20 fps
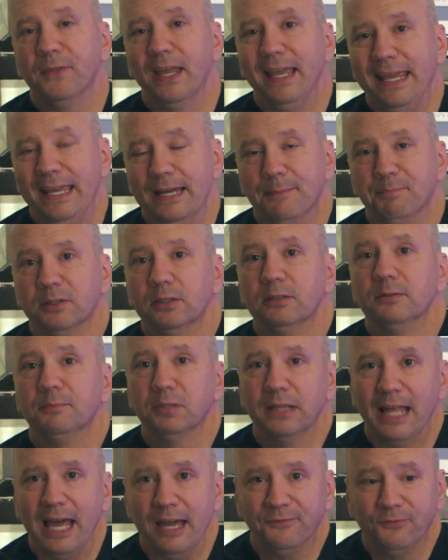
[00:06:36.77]
amp
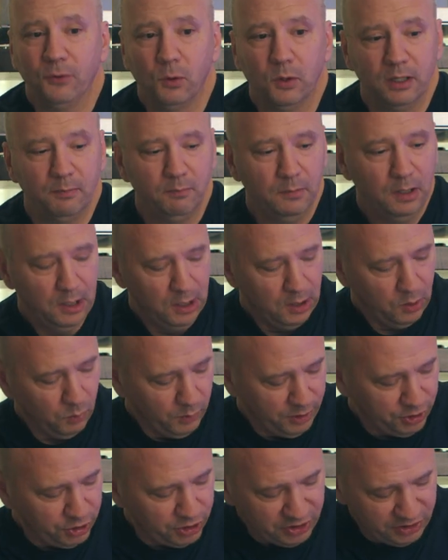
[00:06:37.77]
platform,
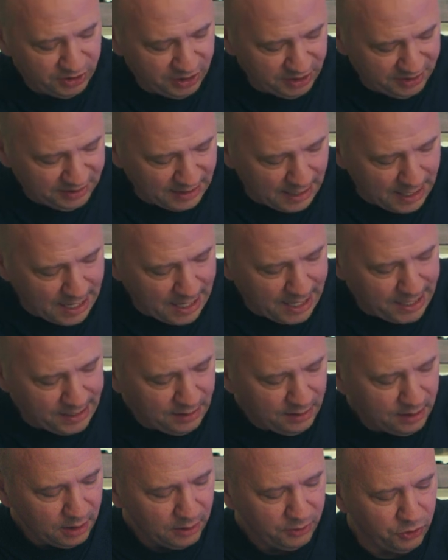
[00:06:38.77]
which is
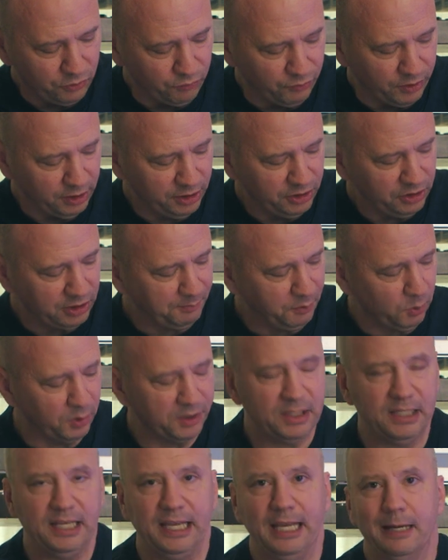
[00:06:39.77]
designed to really
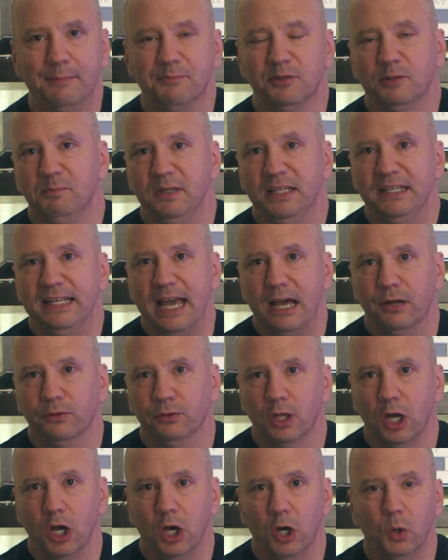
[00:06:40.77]
support the amps, be
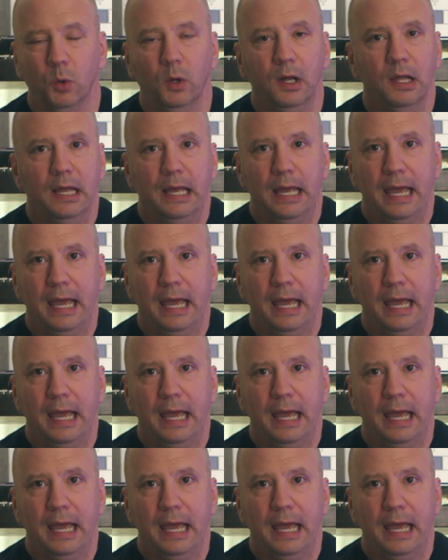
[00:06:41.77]
down low.